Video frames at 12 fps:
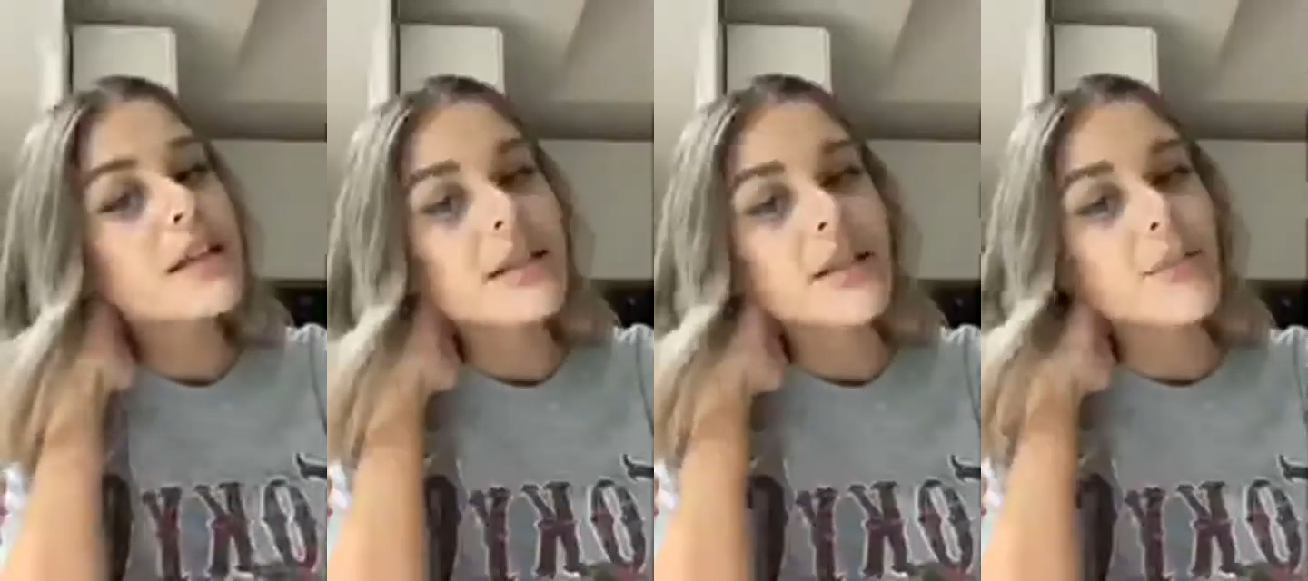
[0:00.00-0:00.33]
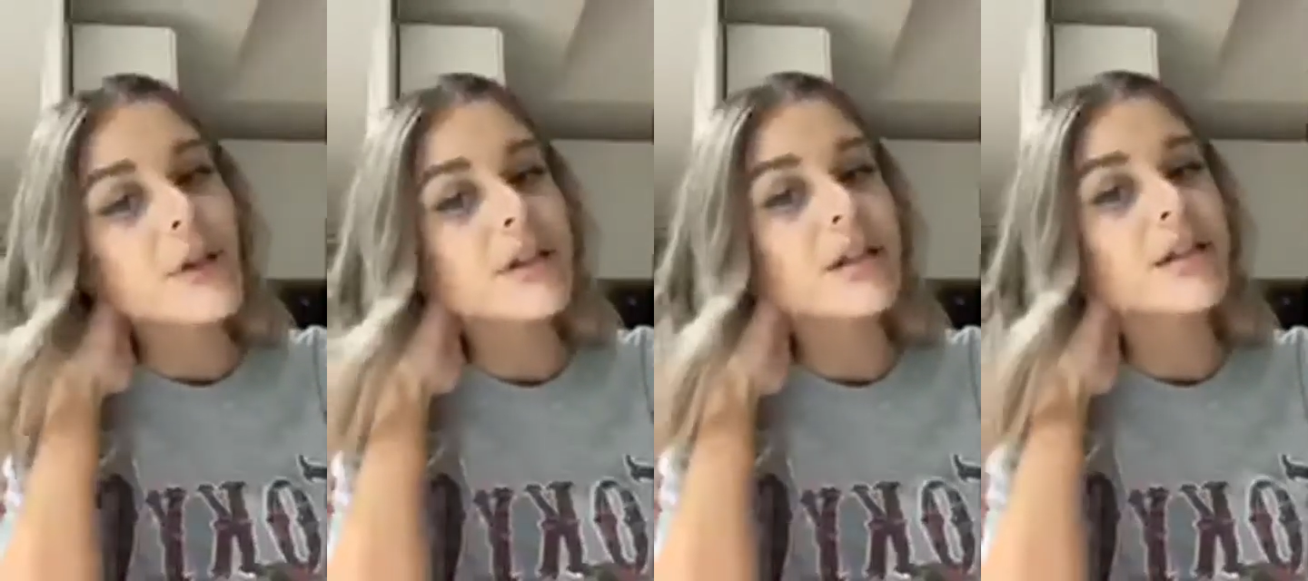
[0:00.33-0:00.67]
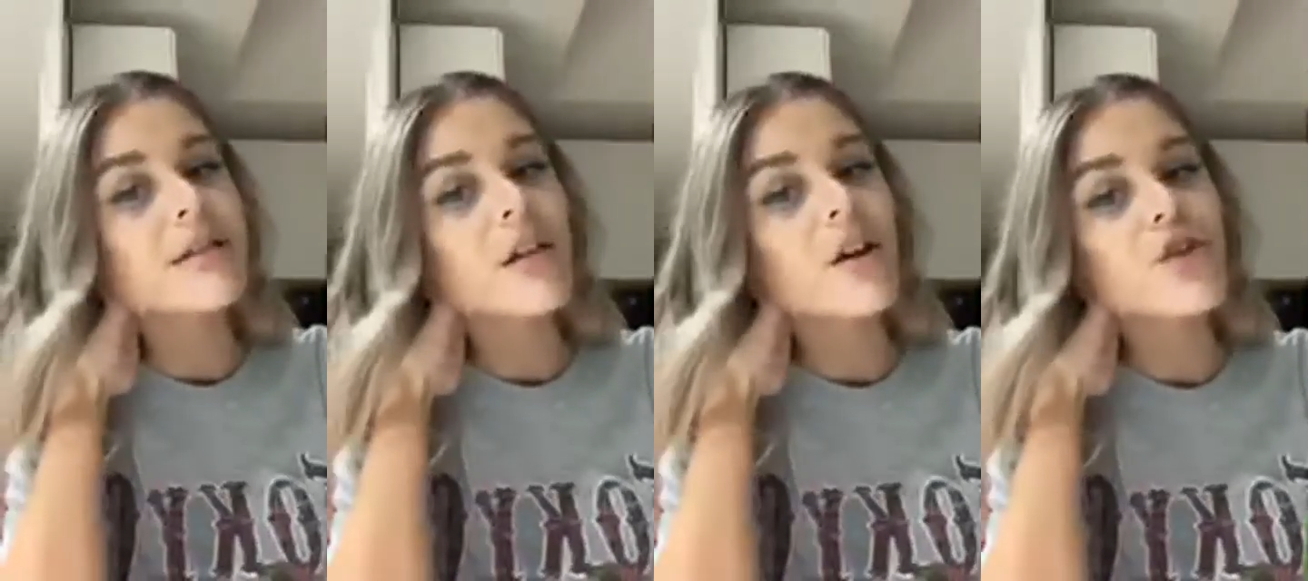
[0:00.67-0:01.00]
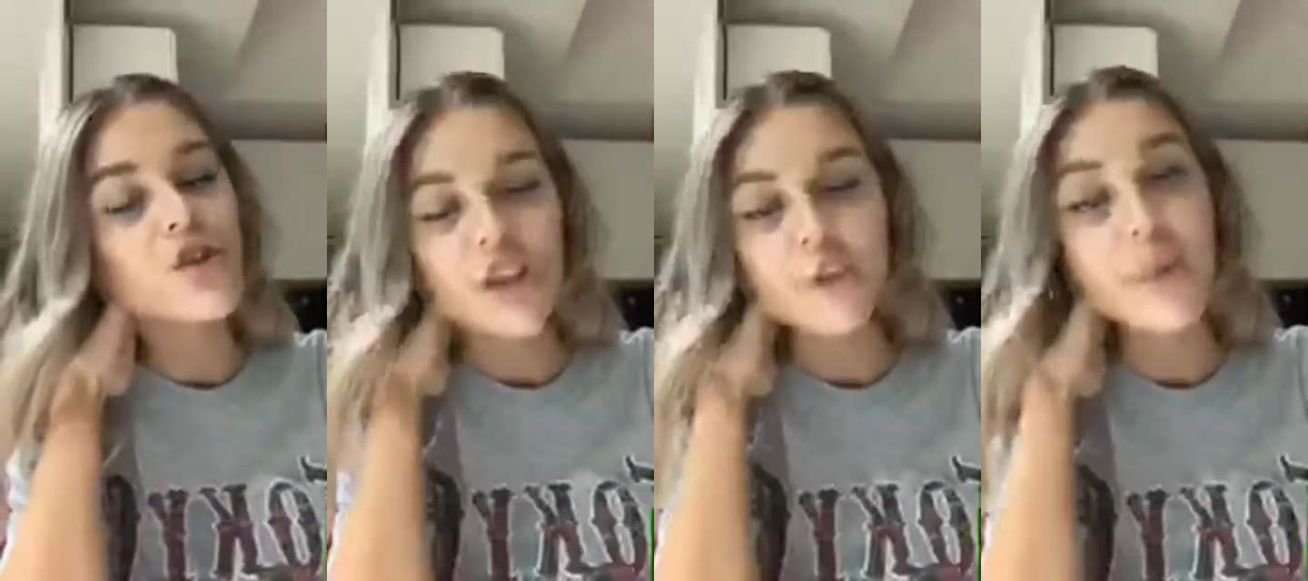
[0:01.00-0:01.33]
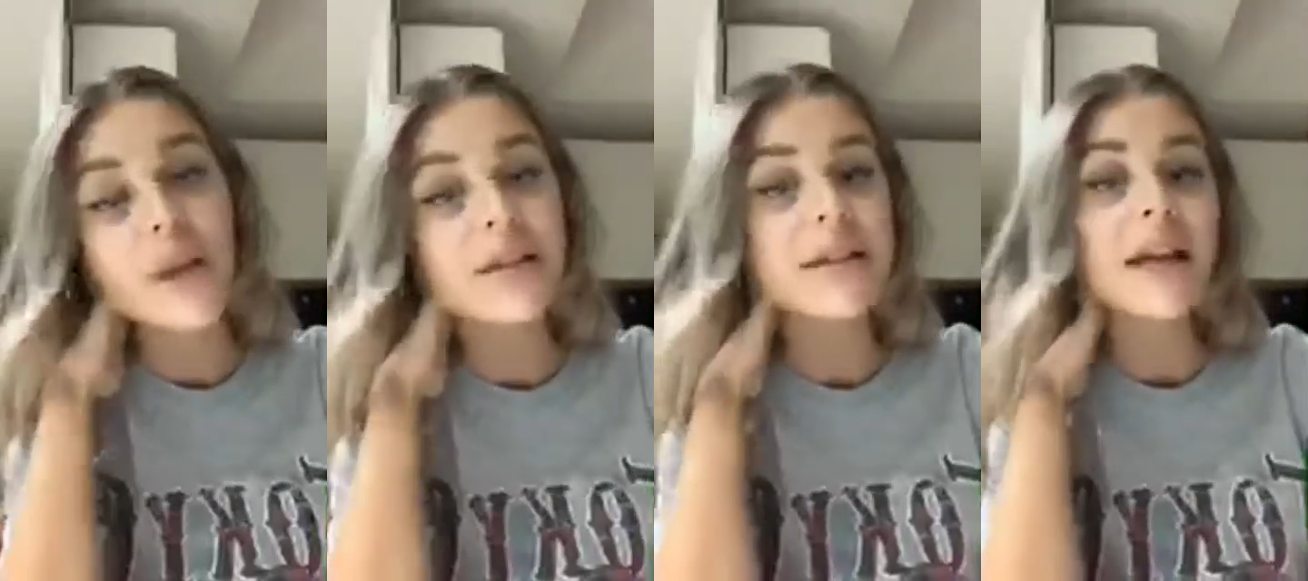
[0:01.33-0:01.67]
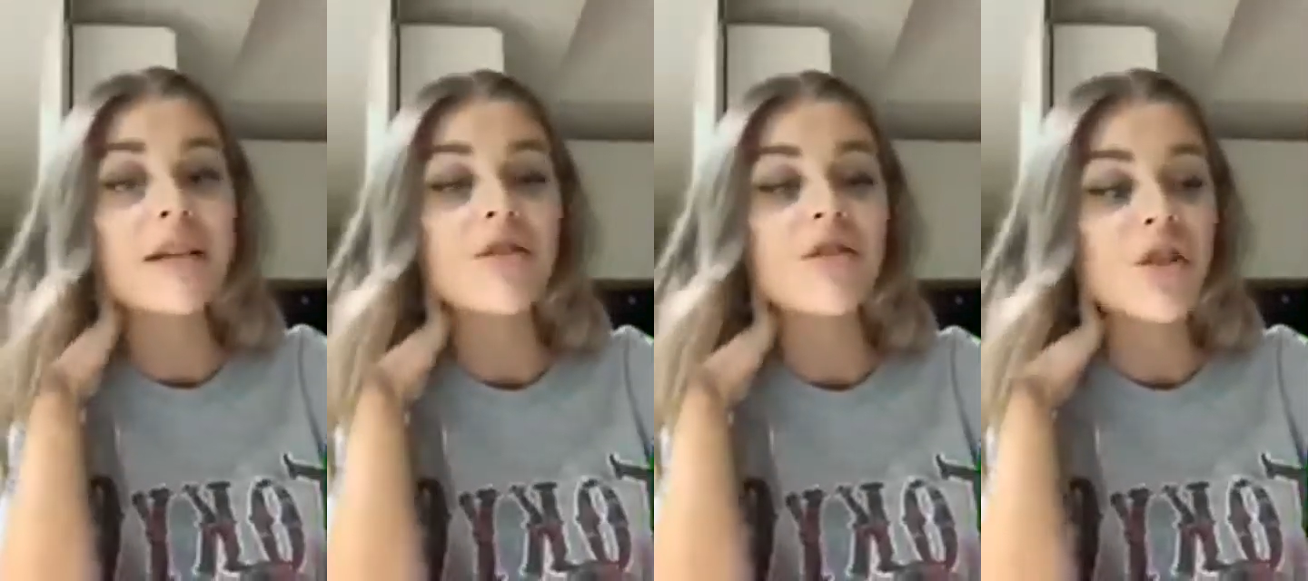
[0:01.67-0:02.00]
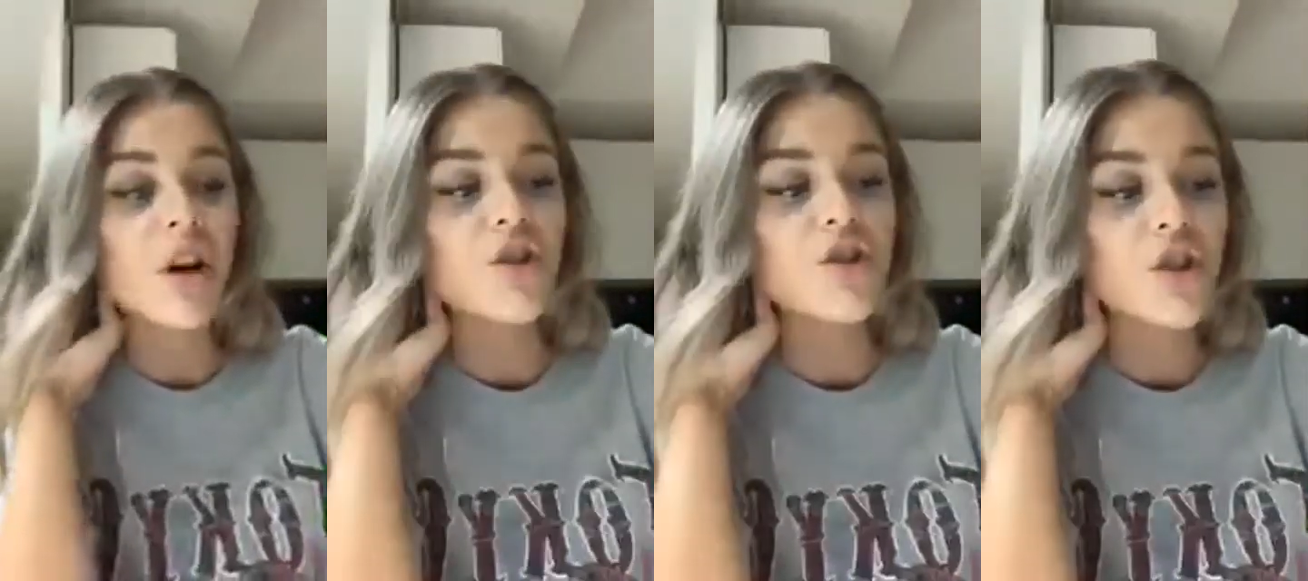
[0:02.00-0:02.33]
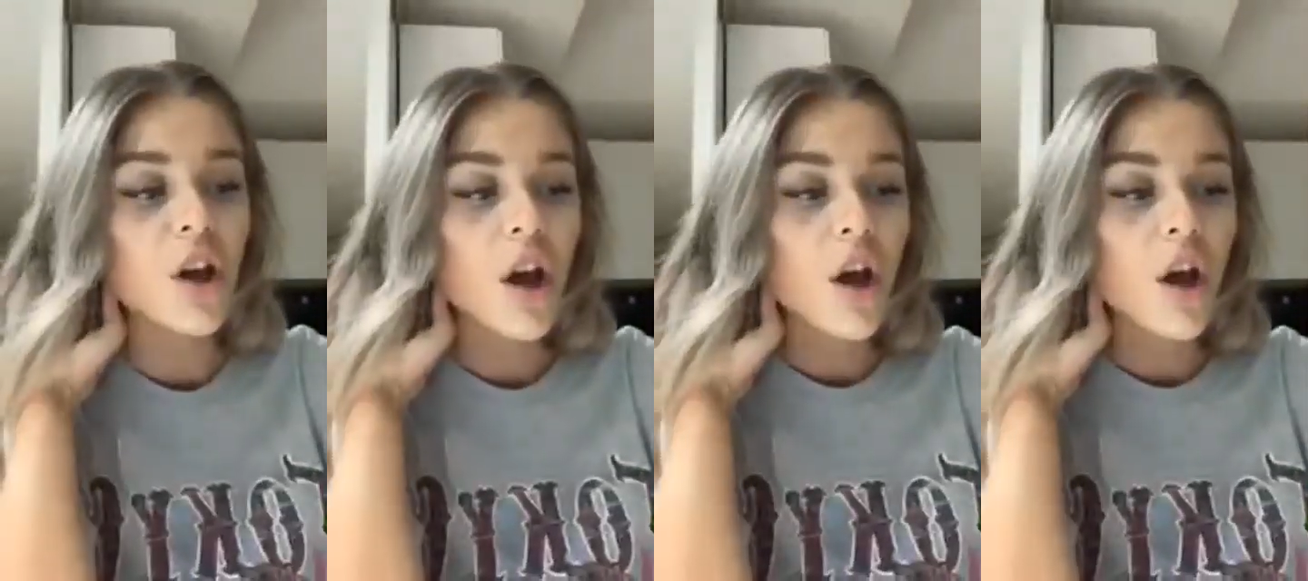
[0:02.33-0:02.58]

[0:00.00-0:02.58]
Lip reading: see Martinelli start, just because he had such